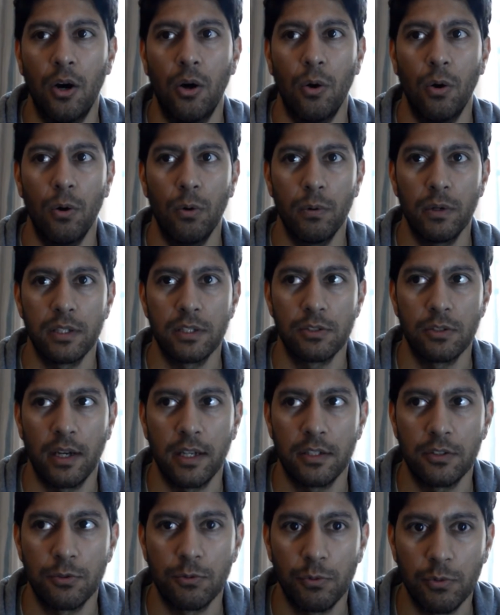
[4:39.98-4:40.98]
always try
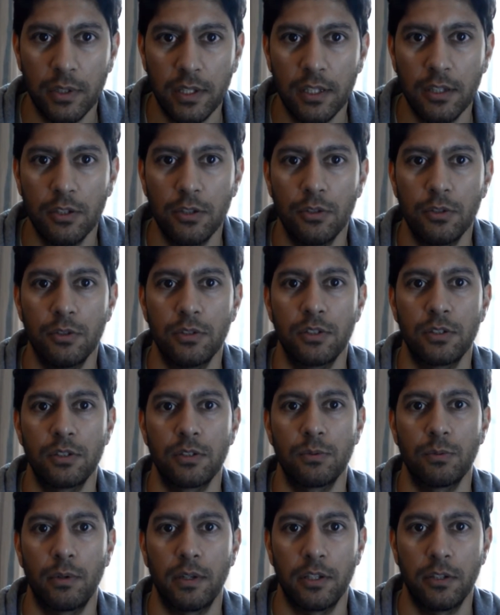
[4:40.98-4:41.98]
to reuse
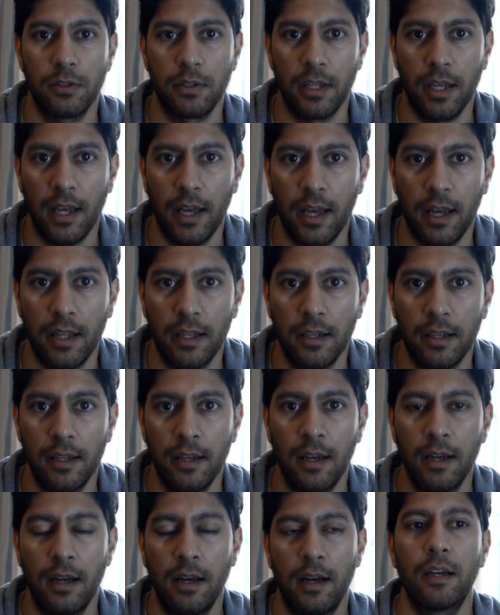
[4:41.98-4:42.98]
where you can.
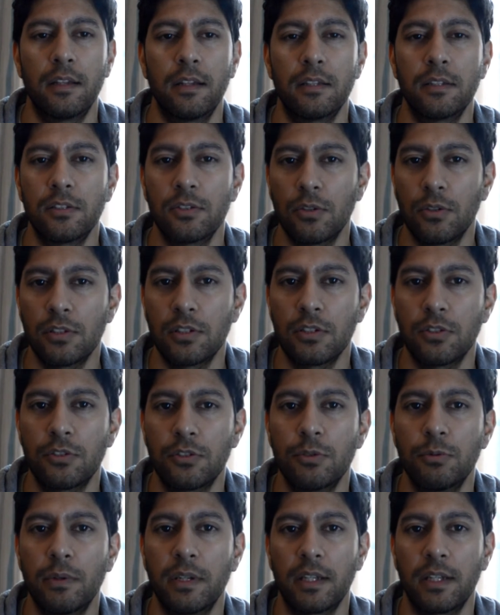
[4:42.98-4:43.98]
This is also
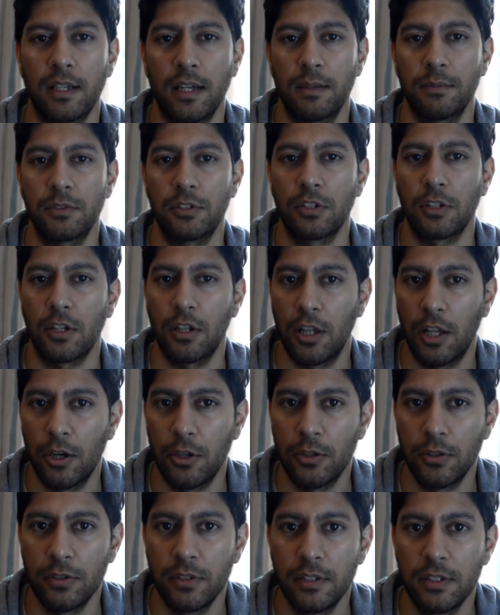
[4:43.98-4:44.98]
true when it comes to
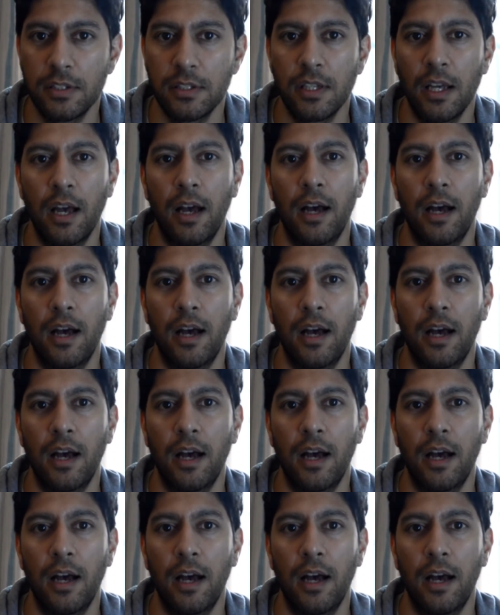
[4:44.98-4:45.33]
clothes.